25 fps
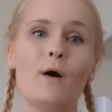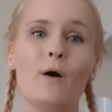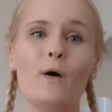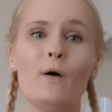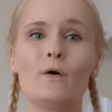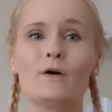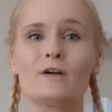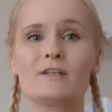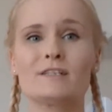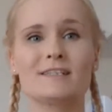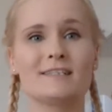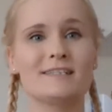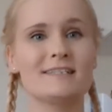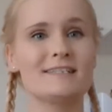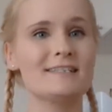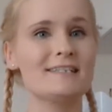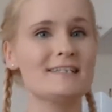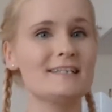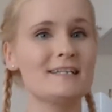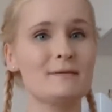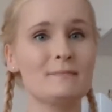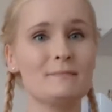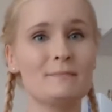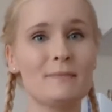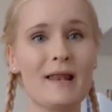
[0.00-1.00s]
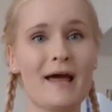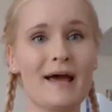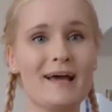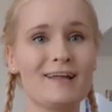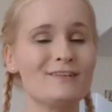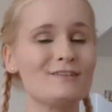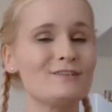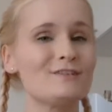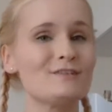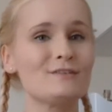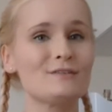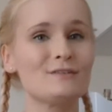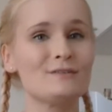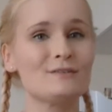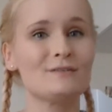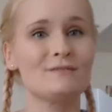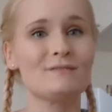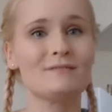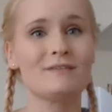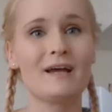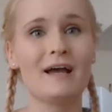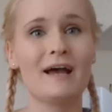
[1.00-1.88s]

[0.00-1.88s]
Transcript: or just didn't plan to